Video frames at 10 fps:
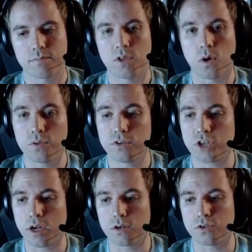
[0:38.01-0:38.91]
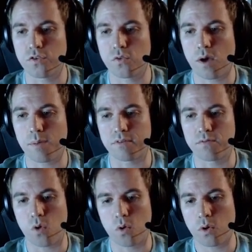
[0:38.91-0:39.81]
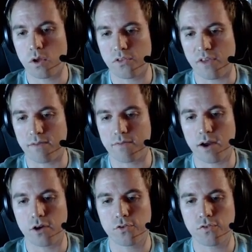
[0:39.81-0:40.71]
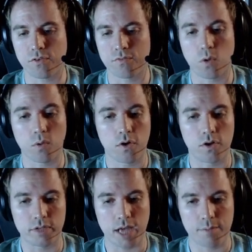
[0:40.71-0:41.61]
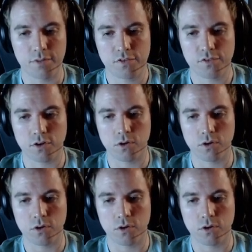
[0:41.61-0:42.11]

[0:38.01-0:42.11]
The only change is swapping 4 Royal Sapphires for 4 Royal Diamonds to